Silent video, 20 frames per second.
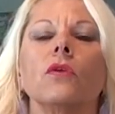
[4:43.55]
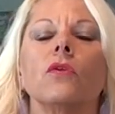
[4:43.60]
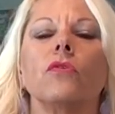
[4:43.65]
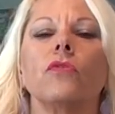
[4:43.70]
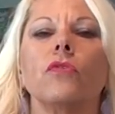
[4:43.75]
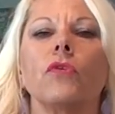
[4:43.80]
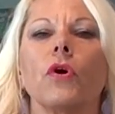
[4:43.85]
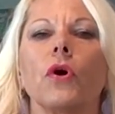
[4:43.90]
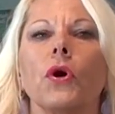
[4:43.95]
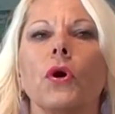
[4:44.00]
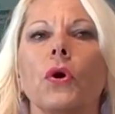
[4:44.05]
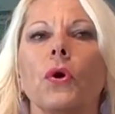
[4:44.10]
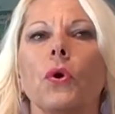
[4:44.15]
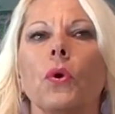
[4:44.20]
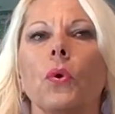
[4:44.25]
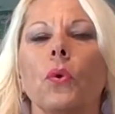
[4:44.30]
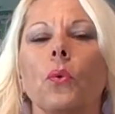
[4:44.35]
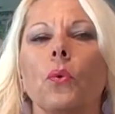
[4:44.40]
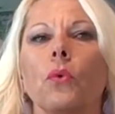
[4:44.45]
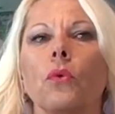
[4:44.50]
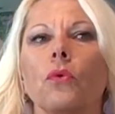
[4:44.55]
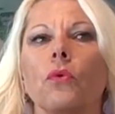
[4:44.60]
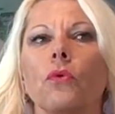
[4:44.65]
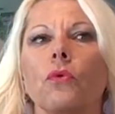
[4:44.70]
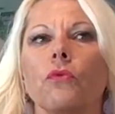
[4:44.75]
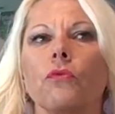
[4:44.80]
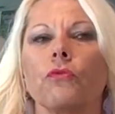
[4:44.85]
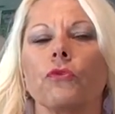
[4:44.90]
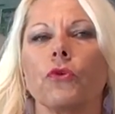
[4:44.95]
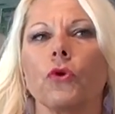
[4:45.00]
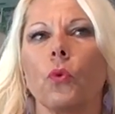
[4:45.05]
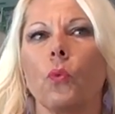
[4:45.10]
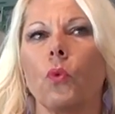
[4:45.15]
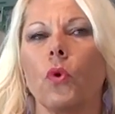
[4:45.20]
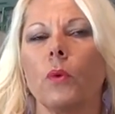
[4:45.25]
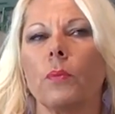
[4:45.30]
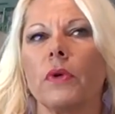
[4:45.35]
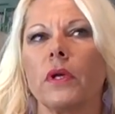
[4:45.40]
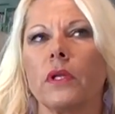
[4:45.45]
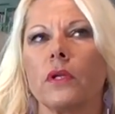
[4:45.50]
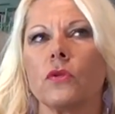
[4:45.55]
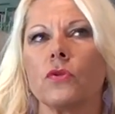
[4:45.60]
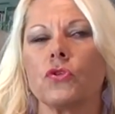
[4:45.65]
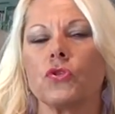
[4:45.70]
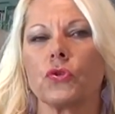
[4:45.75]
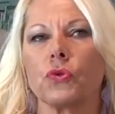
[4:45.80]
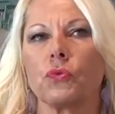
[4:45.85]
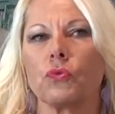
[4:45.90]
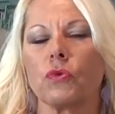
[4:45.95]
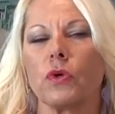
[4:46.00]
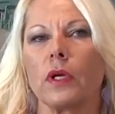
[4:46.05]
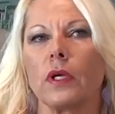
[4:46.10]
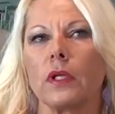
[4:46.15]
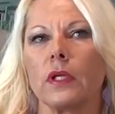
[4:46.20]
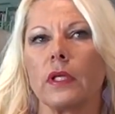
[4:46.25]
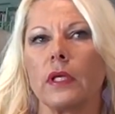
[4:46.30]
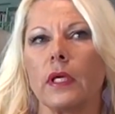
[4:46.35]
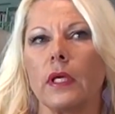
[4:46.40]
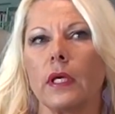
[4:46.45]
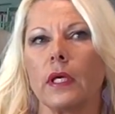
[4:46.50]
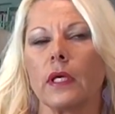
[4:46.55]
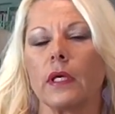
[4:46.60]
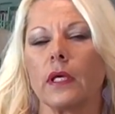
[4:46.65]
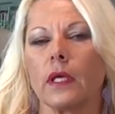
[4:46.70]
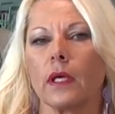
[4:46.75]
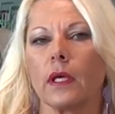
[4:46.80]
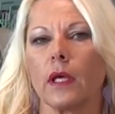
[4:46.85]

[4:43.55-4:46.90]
So for a woman to really